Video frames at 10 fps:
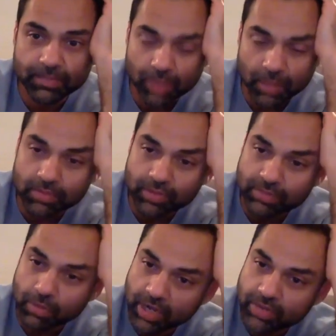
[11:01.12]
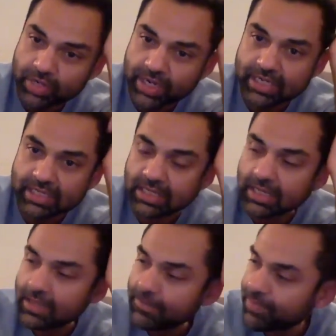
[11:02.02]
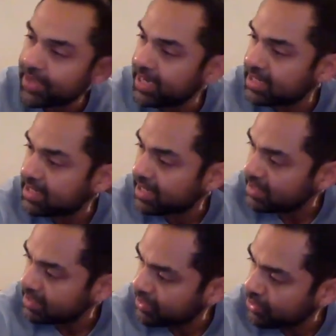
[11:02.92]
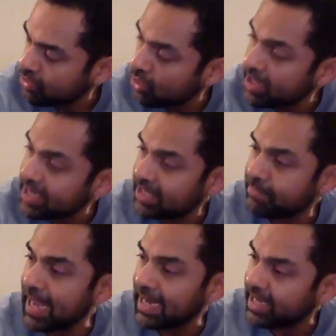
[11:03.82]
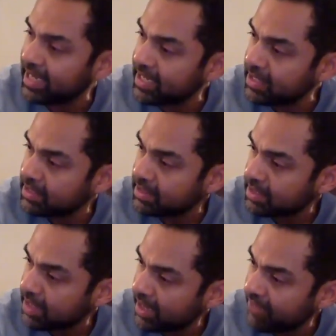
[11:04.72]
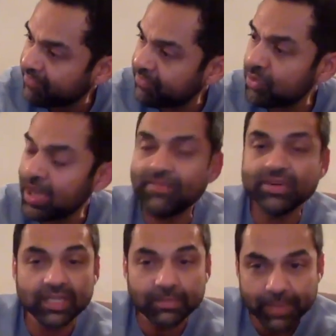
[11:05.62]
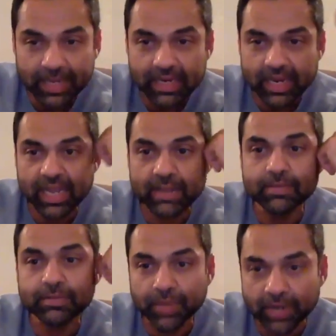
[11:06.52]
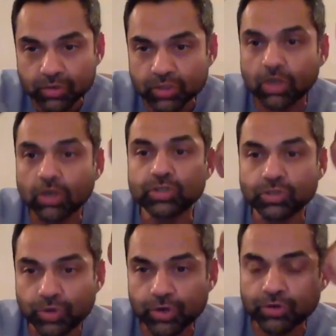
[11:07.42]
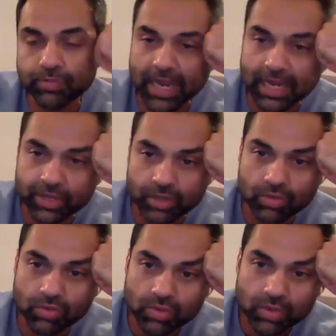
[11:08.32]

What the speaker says: problem with Bollywood is you only get the backing if you have another big named producer or studio to back you.